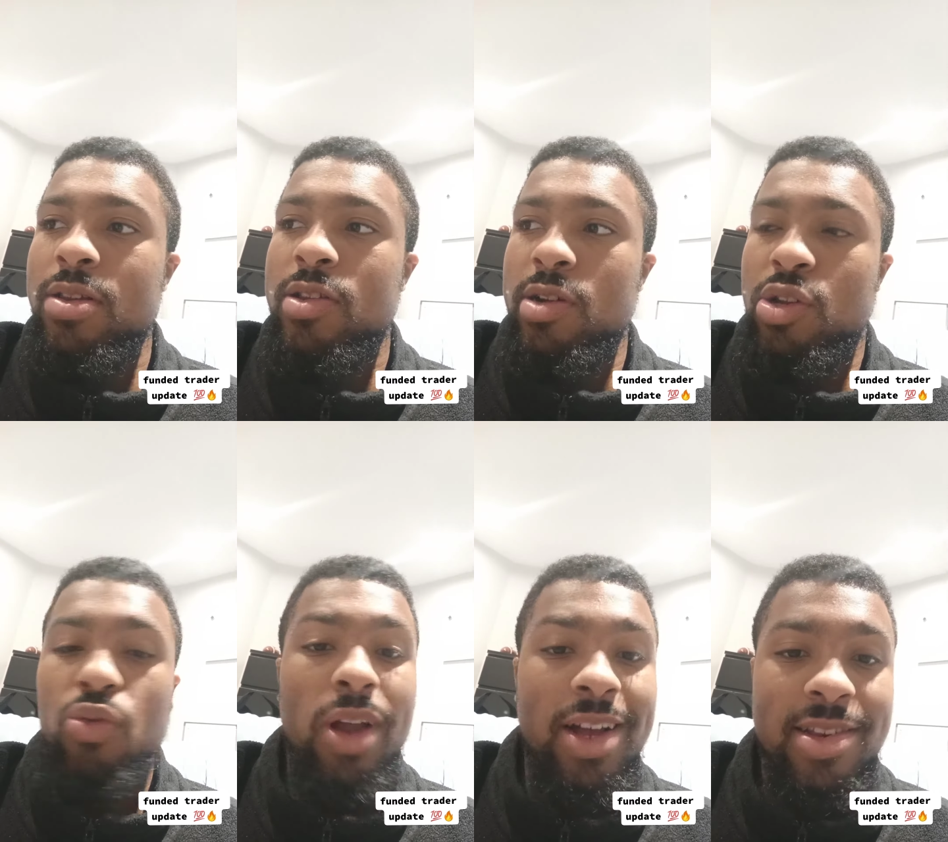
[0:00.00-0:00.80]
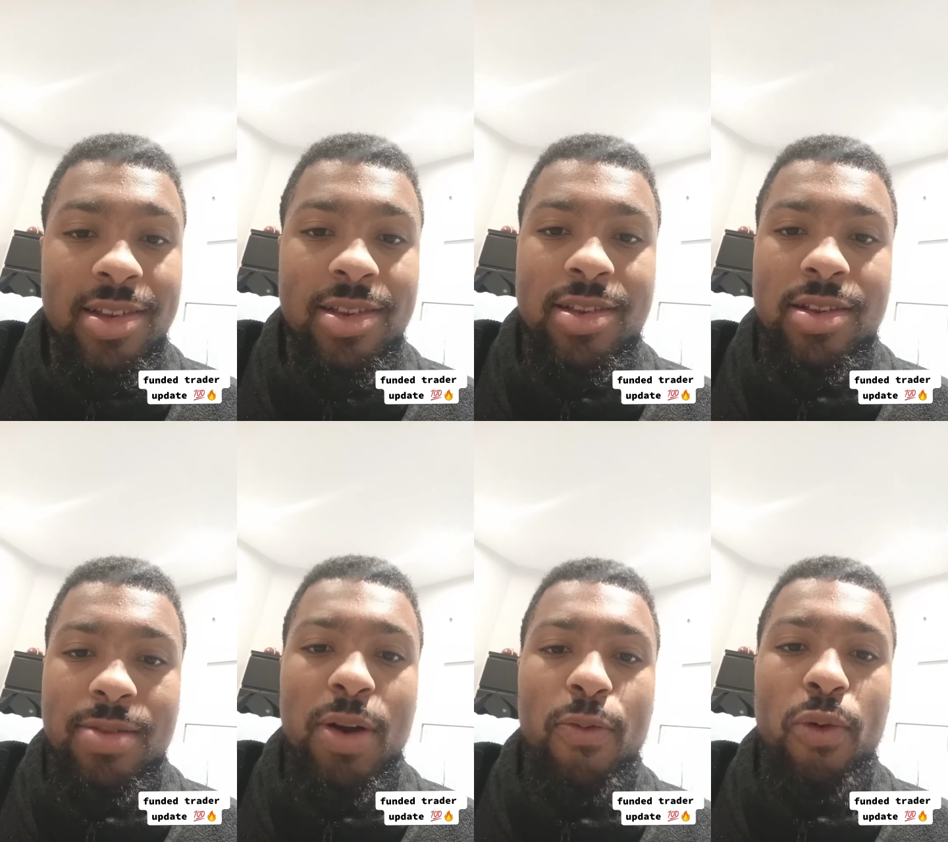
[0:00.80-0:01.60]
Took two losses
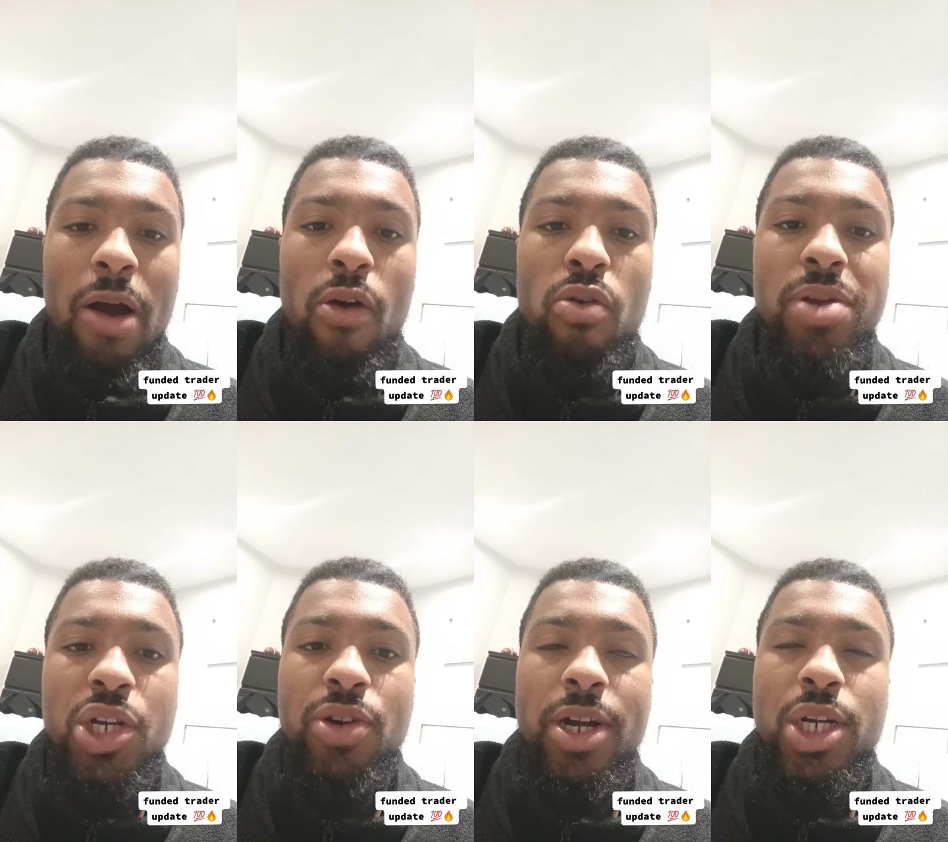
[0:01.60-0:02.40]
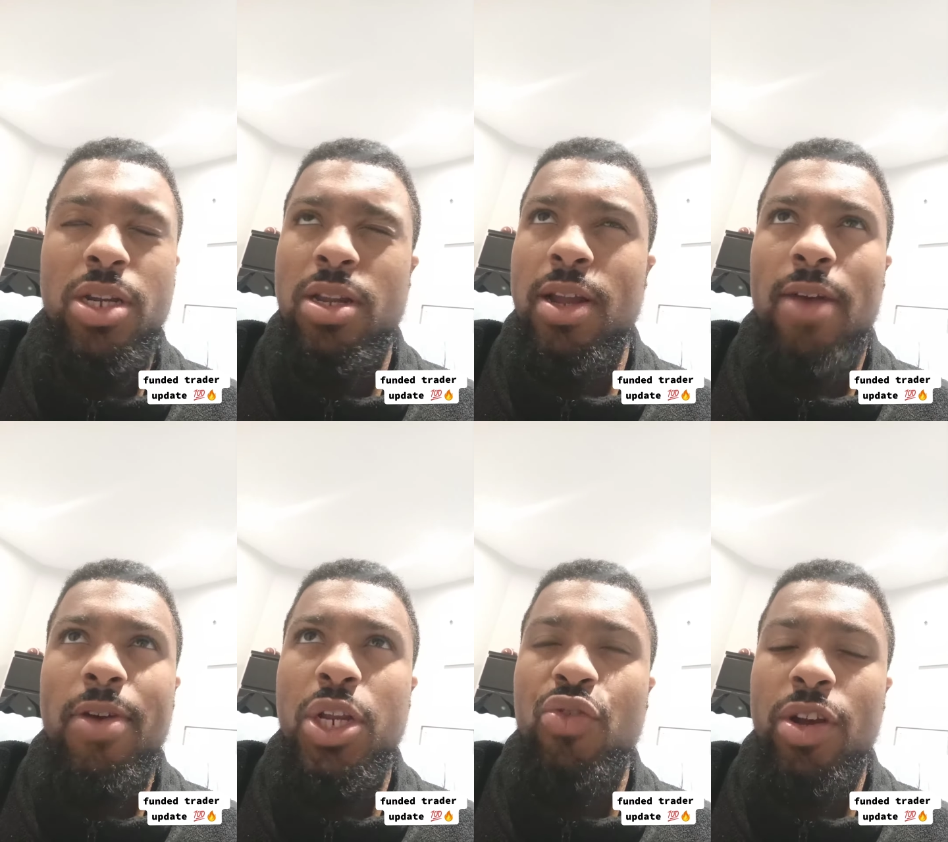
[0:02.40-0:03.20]
on my 4-hour one-minute strategy. Didn't have
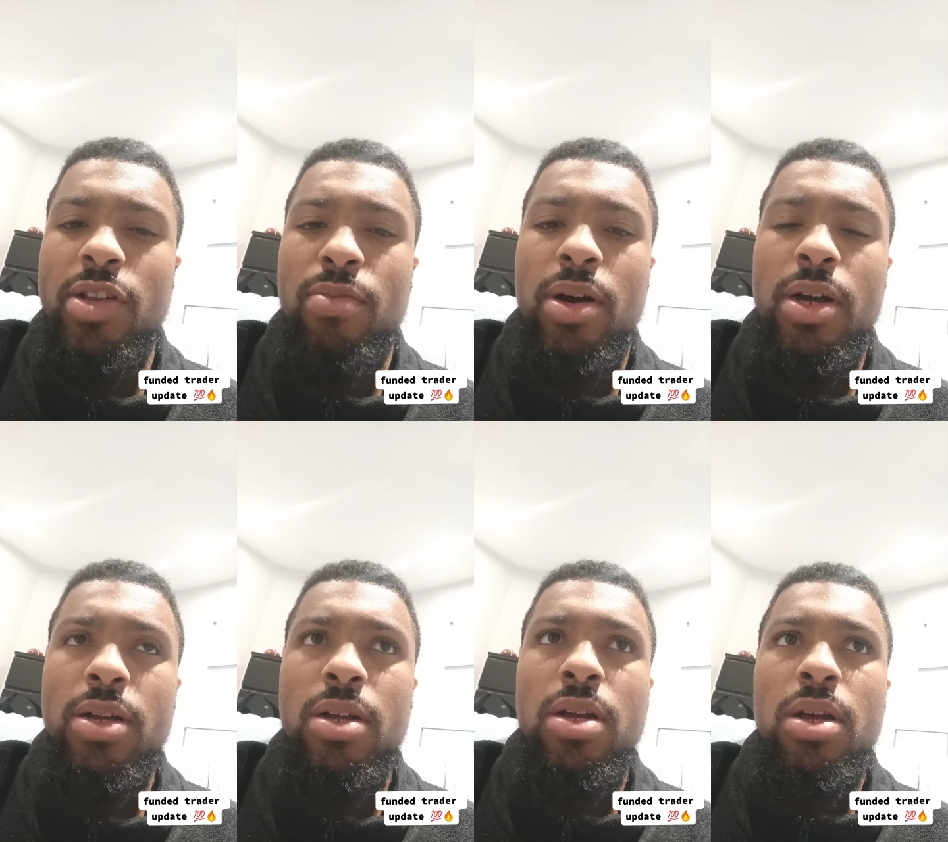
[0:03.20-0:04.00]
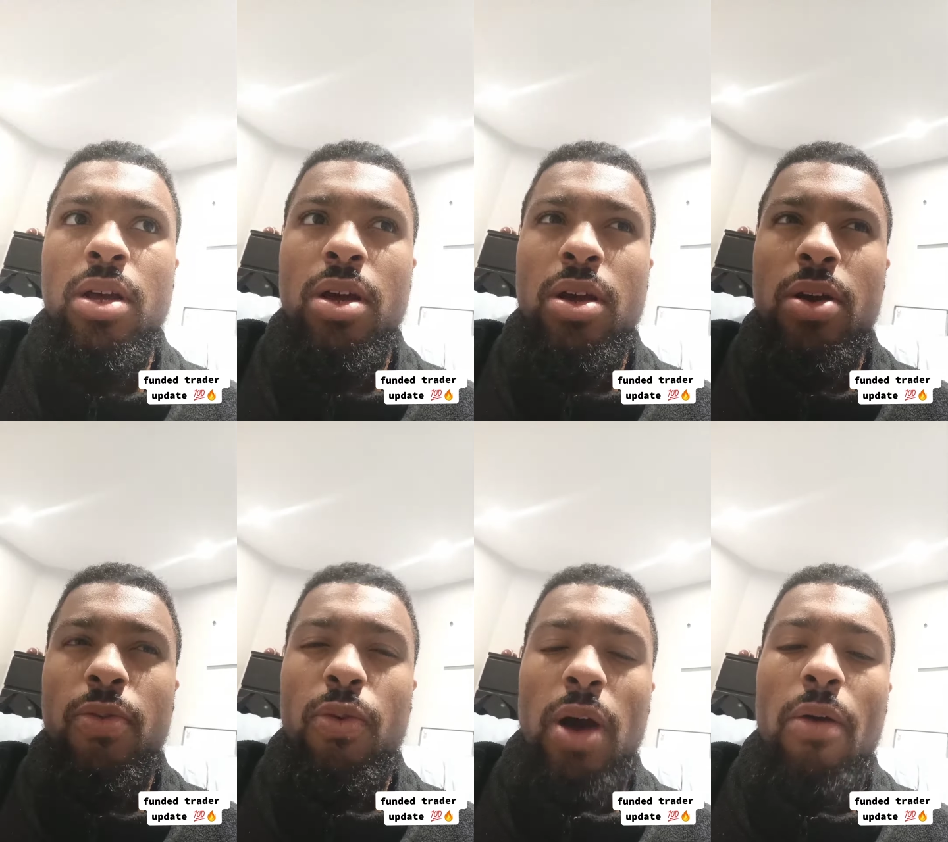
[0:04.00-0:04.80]
any trades on my
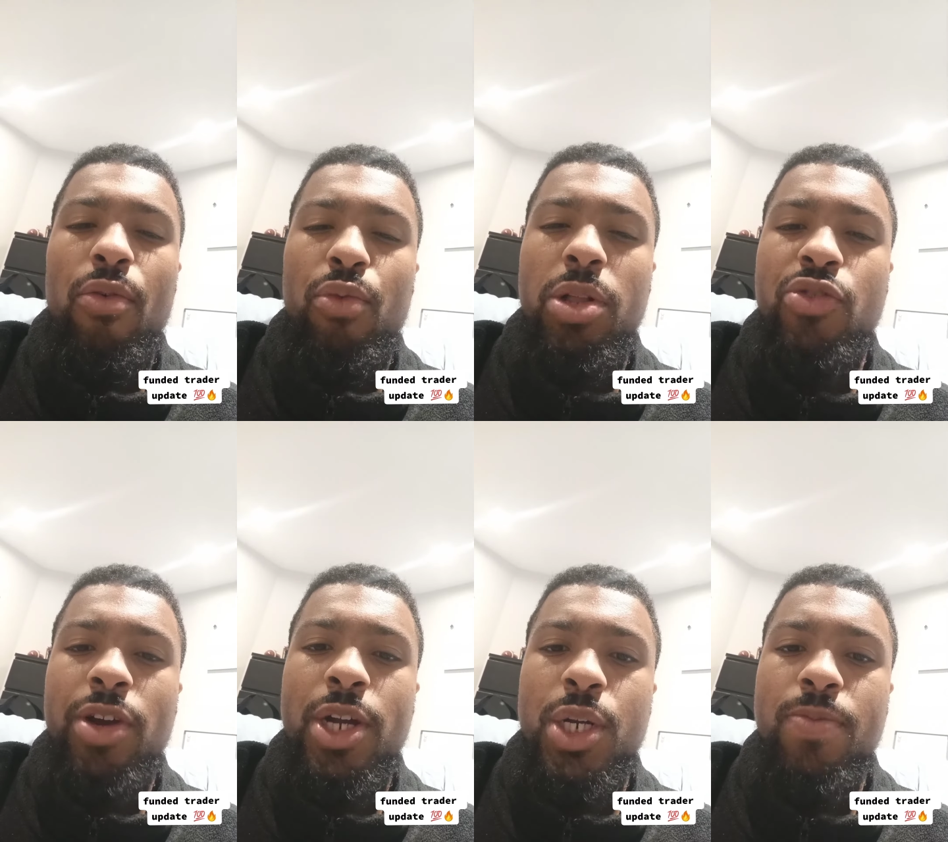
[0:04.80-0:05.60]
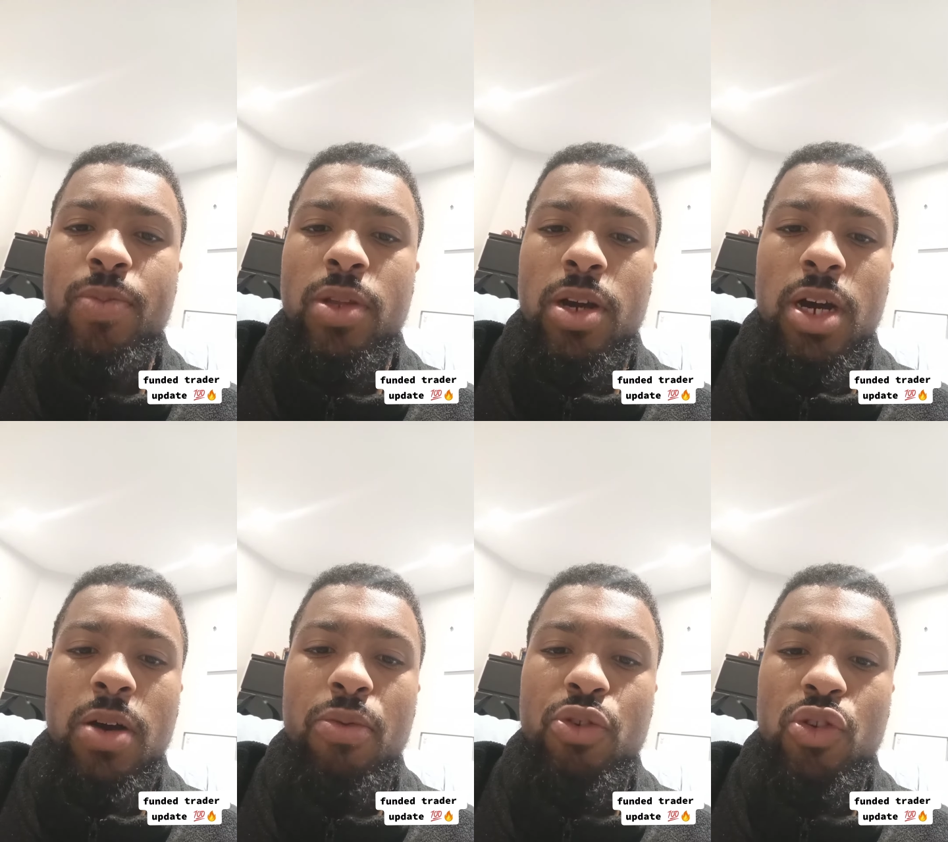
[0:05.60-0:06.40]
4-hour weekly strategy,
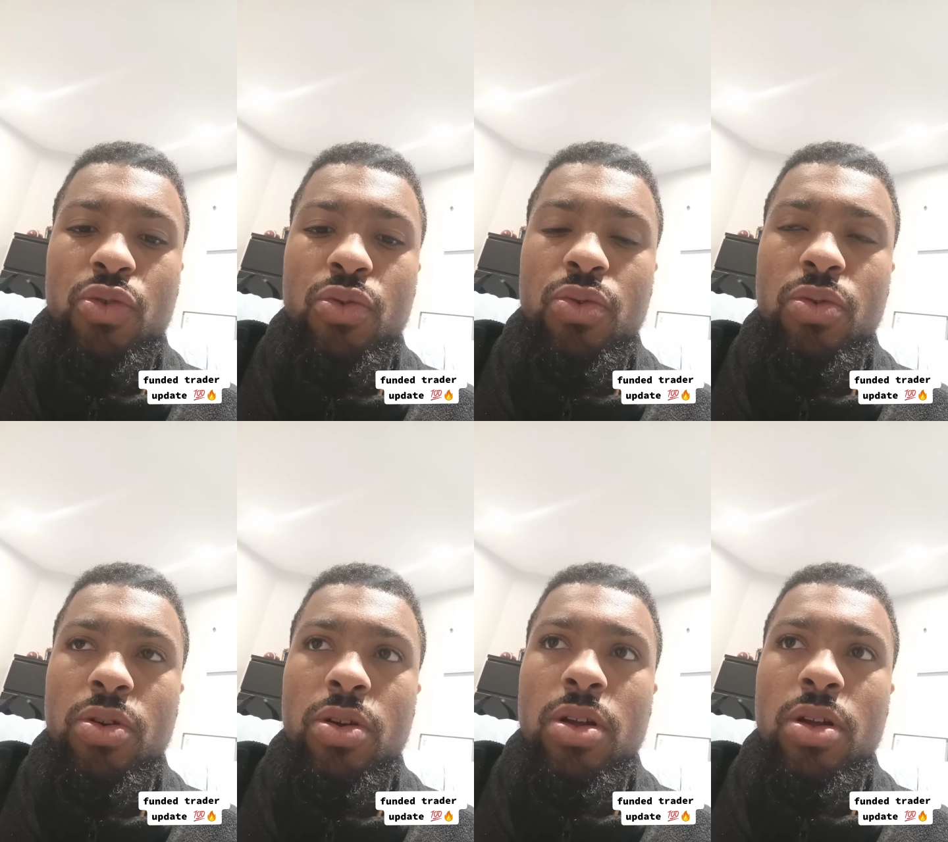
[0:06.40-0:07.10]
which is cool.